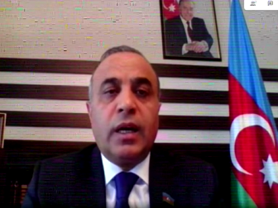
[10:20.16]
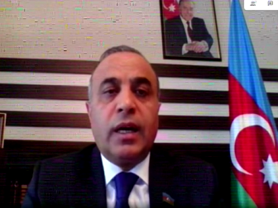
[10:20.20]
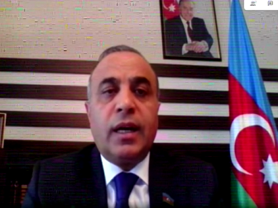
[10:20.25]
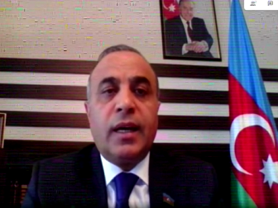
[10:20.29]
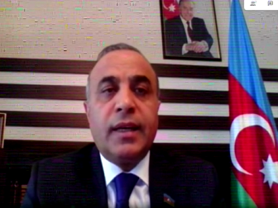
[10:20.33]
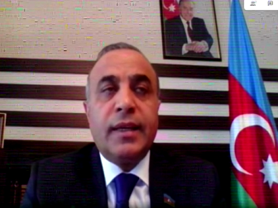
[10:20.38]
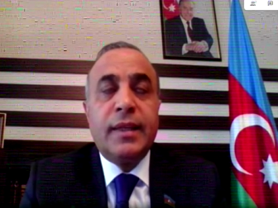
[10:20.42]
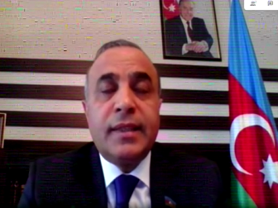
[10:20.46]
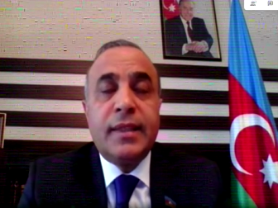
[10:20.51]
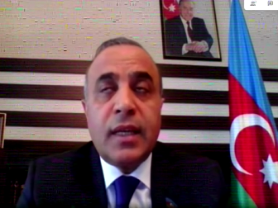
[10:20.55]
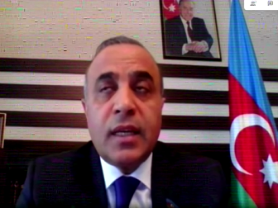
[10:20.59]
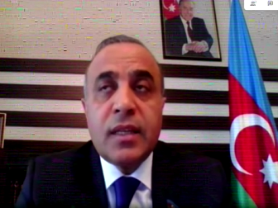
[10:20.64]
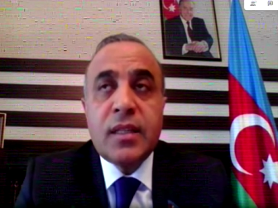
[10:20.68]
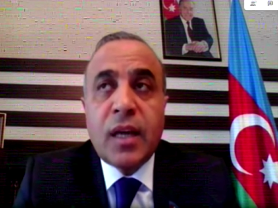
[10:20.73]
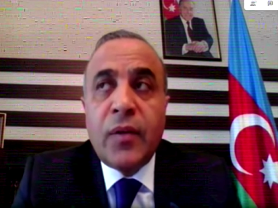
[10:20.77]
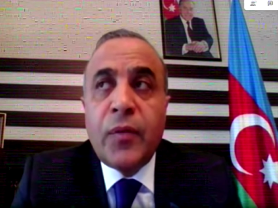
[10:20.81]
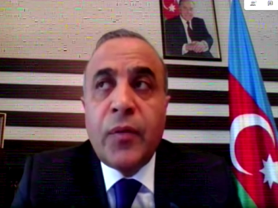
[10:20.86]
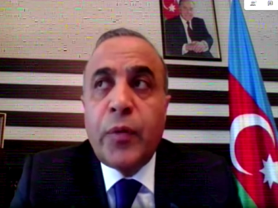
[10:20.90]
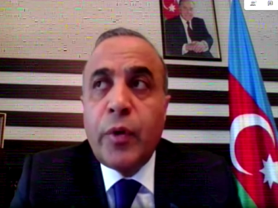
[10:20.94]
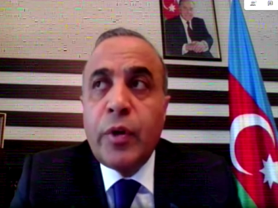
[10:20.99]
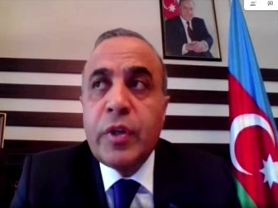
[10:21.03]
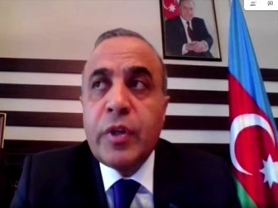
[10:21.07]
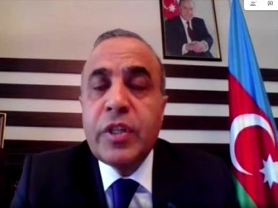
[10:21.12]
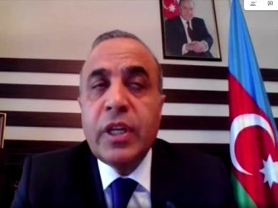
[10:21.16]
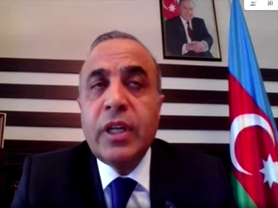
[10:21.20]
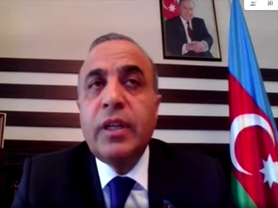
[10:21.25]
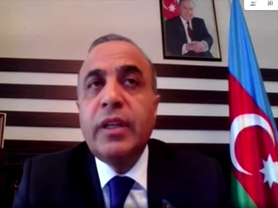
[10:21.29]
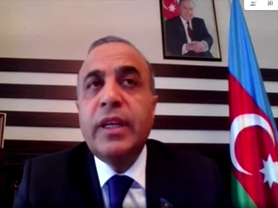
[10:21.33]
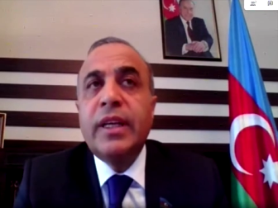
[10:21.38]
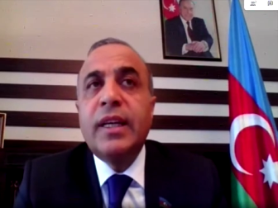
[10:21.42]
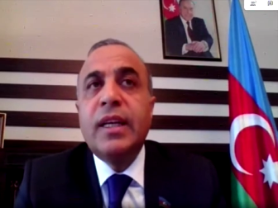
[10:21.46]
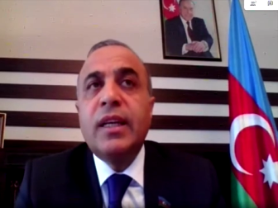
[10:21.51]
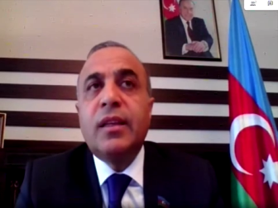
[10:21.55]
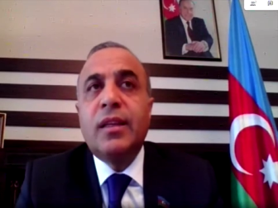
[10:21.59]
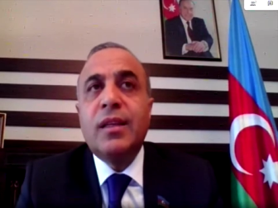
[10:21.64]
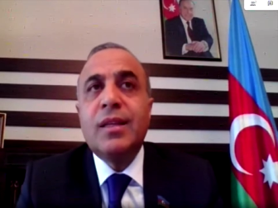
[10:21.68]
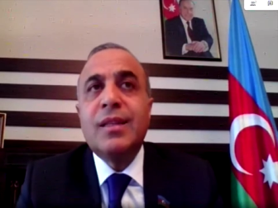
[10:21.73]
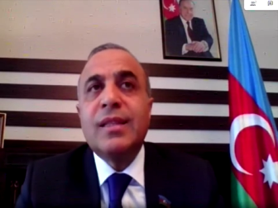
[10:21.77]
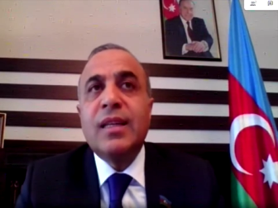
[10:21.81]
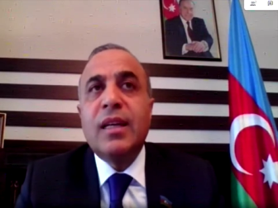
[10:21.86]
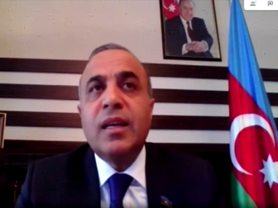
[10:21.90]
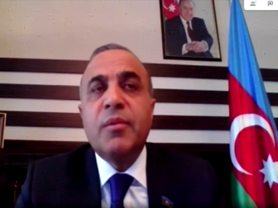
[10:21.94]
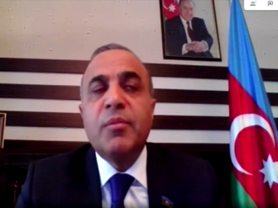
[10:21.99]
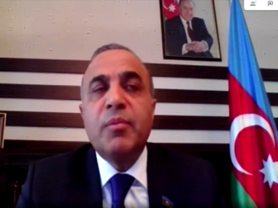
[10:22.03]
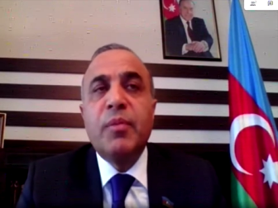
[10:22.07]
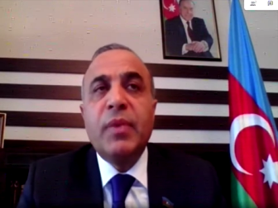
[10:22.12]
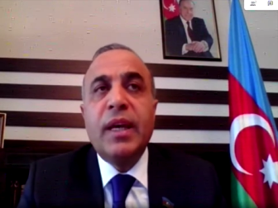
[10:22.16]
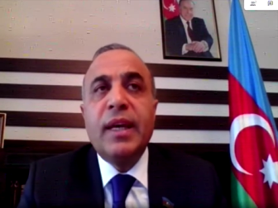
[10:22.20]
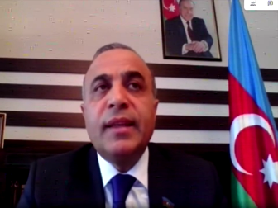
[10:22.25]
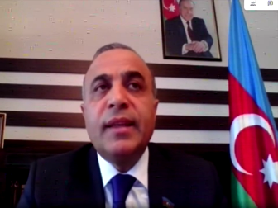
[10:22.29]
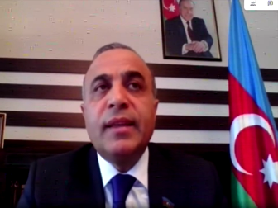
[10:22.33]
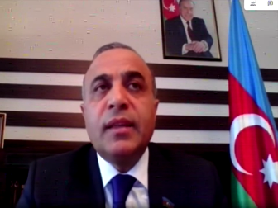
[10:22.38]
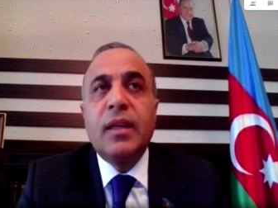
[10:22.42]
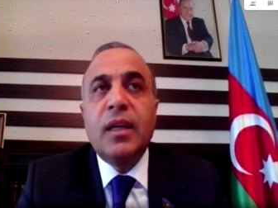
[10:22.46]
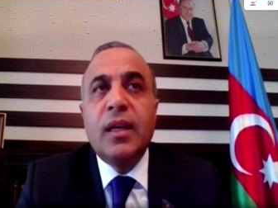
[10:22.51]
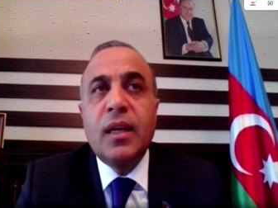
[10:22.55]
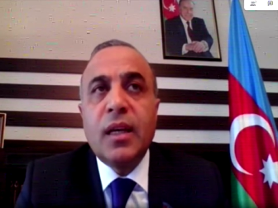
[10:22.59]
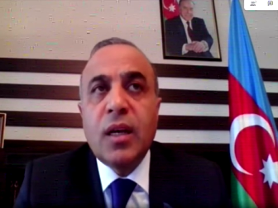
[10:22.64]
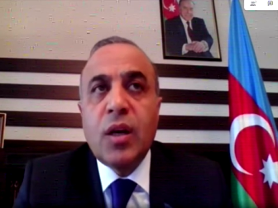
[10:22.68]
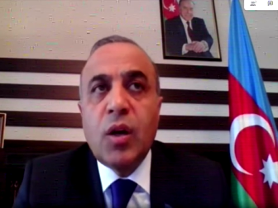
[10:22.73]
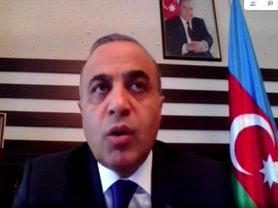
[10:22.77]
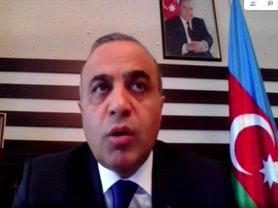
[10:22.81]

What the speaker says: Yes, unfortunately, it is the main